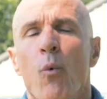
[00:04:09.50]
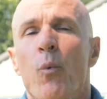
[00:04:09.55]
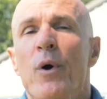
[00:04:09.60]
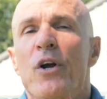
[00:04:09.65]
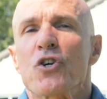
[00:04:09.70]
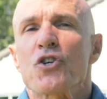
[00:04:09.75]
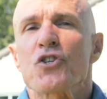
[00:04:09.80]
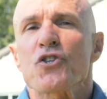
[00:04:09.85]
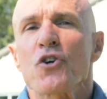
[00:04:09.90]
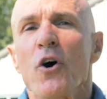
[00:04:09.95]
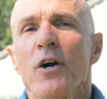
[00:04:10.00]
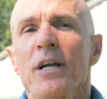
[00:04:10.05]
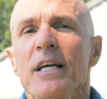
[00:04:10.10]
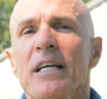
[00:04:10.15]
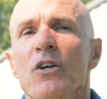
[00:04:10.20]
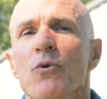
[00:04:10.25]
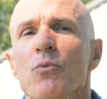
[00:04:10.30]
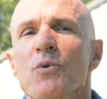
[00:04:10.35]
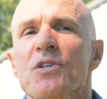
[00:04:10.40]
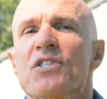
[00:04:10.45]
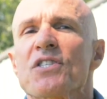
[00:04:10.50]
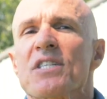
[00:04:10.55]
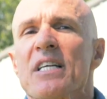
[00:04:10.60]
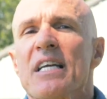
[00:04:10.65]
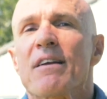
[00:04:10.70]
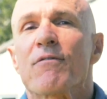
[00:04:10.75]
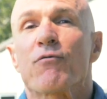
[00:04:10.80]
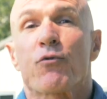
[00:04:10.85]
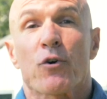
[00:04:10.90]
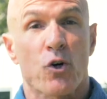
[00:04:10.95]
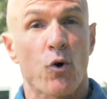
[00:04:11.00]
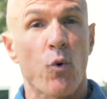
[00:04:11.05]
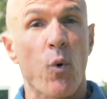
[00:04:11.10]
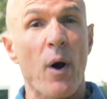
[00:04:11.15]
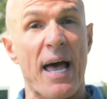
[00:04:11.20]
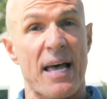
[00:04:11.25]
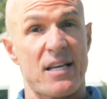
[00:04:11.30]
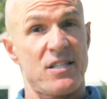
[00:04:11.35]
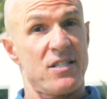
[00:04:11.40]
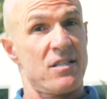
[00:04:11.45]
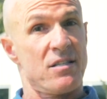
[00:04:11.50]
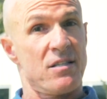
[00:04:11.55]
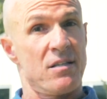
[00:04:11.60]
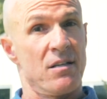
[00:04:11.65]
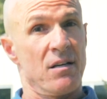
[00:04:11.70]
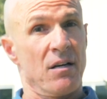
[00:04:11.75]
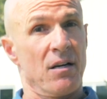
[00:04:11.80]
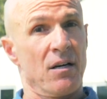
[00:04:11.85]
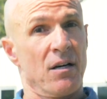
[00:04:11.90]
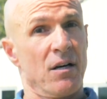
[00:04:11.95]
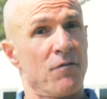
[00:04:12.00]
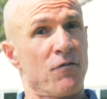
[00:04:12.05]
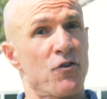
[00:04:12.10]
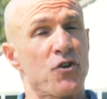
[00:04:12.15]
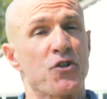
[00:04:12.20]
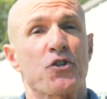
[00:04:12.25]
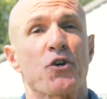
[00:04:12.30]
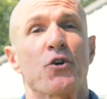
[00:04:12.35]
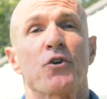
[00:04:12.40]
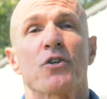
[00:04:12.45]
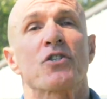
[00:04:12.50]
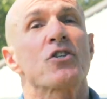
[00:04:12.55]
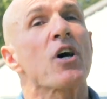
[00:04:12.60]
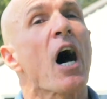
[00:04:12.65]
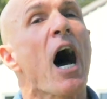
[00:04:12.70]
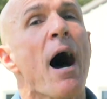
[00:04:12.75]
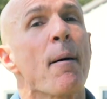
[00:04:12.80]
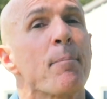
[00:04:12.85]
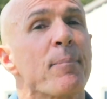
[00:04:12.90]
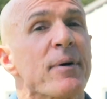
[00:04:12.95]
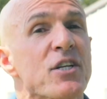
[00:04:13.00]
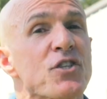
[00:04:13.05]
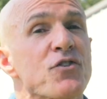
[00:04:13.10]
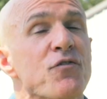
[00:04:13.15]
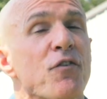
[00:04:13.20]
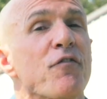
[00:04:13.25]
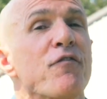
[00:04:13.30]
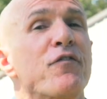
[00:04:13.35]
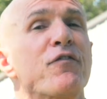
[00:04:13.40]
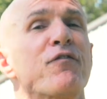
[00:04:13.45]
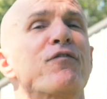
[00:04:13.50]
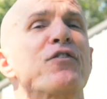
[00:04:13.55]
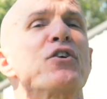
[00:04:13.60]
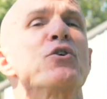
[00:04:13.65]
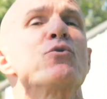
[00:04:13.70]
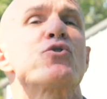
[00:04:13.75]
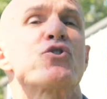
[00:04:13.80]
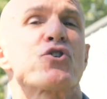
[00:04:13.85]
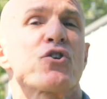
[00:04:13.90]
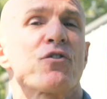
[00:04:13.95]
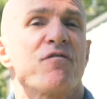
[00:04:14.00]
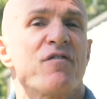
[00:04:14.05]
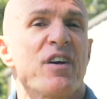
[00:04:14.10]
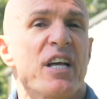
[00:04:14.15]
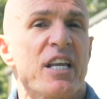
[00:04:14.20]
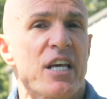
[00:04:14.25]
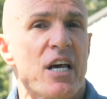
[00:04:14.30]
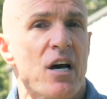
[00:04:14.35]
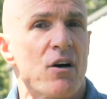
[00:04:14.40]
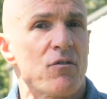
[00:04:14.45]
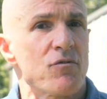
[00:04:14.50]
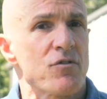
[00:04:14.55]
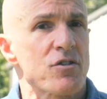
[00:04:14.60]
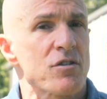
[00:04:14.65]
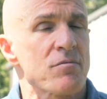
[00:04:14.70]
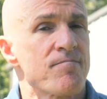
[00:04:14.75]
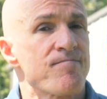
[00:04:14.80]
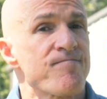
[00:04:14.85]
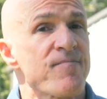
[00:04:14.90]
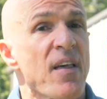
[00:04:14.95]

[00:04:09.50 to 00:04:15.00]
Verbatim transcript: We are starting to receive requests for certain topics for future videos.